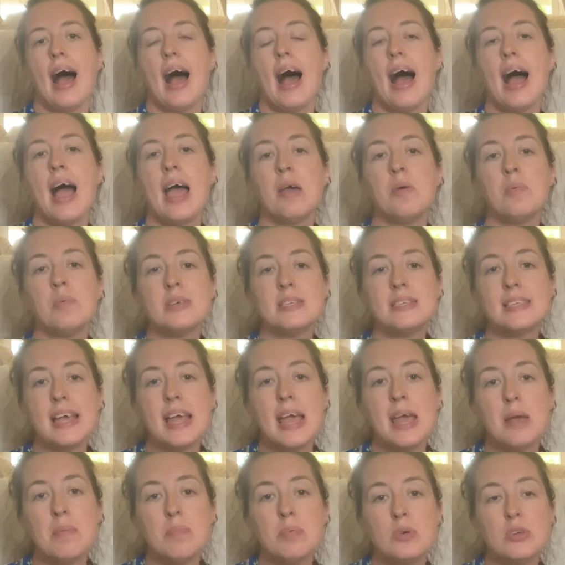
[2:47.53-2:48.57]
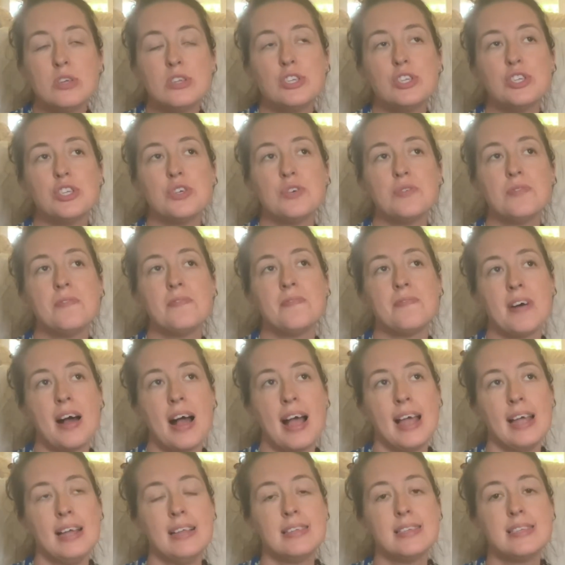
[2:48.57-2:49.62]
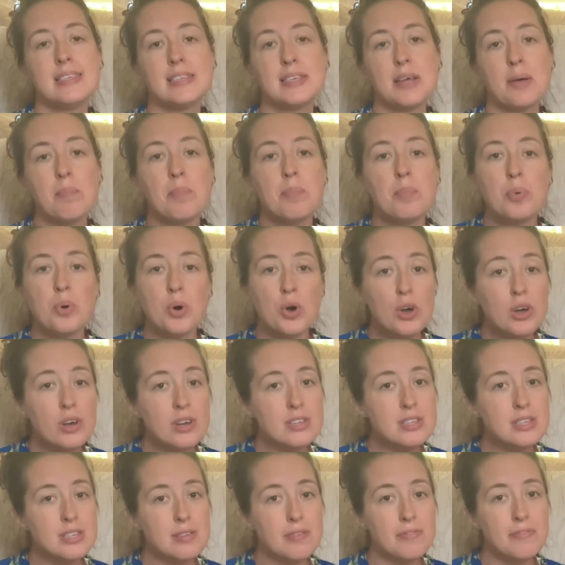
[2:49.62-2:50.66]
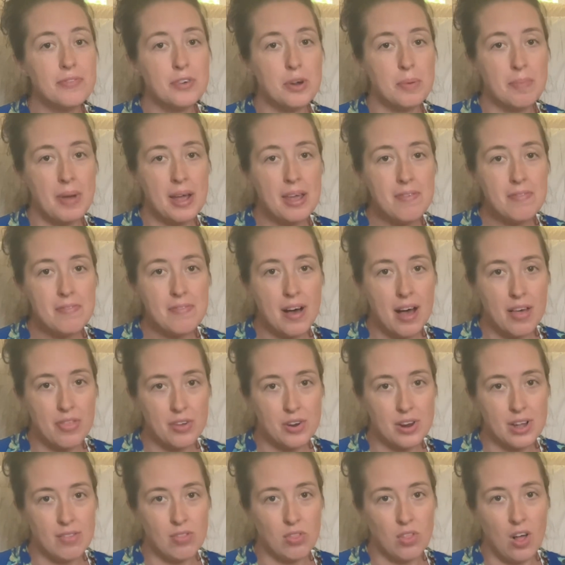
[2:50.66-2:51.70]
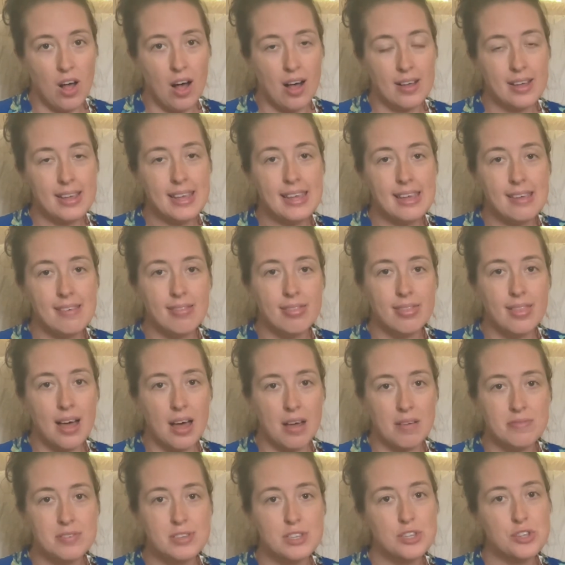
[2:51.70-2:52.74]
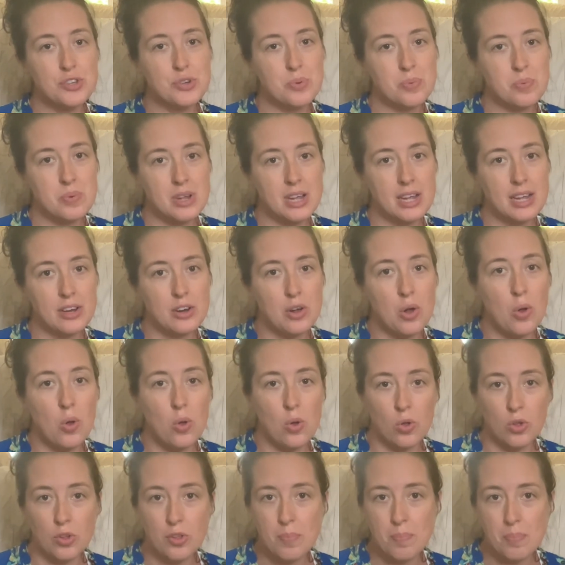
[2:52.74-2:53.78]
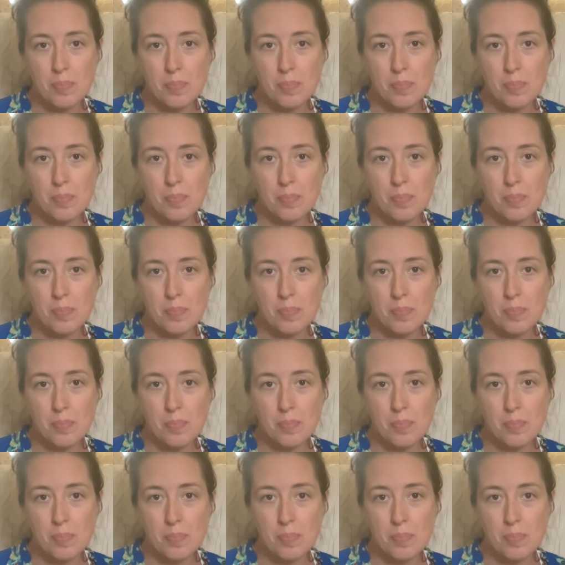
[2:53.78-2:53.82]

I was able to find some books for my father-in-law. He loves to read old